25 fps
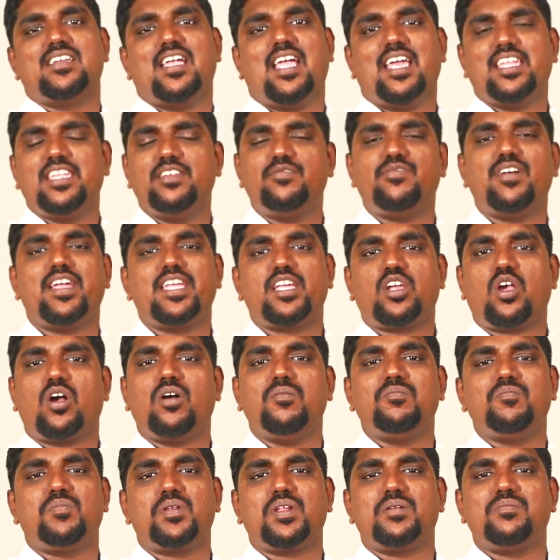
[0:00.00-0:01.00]
And if I
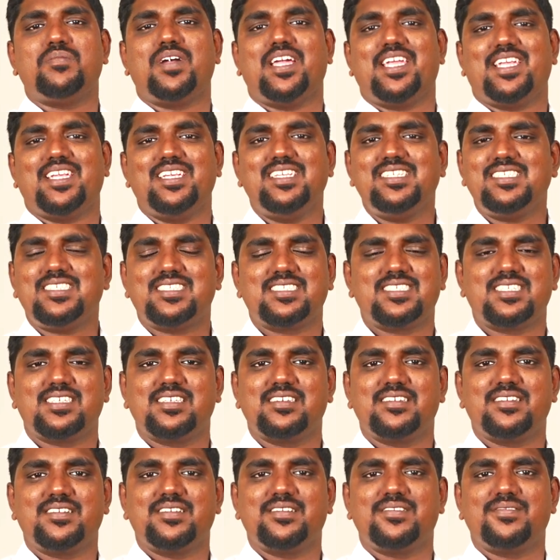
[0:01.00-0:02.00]
compromise,
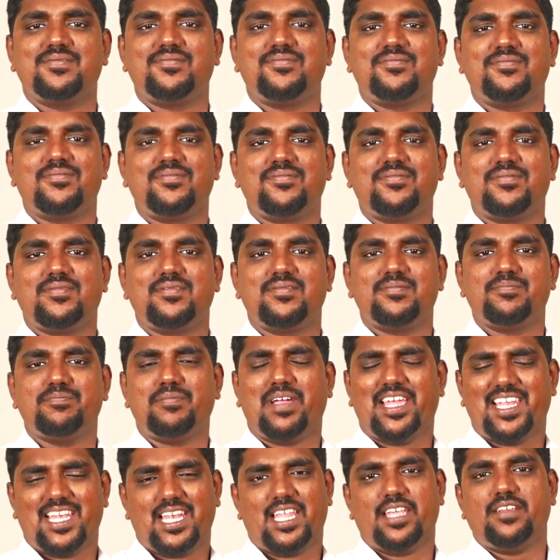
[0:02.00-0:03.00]

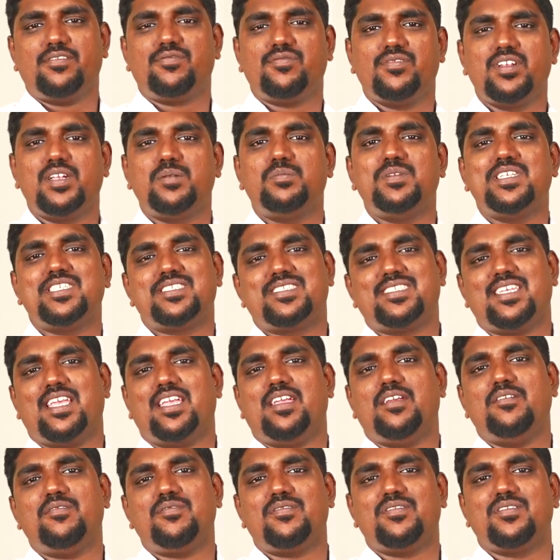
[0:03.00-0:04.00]
my life will be
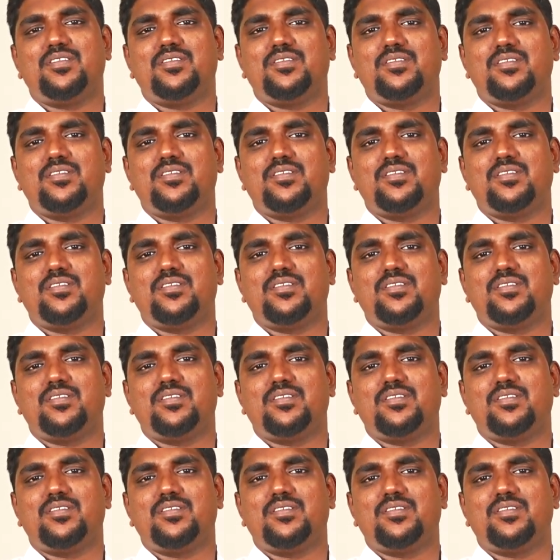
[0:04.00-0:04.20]
safe,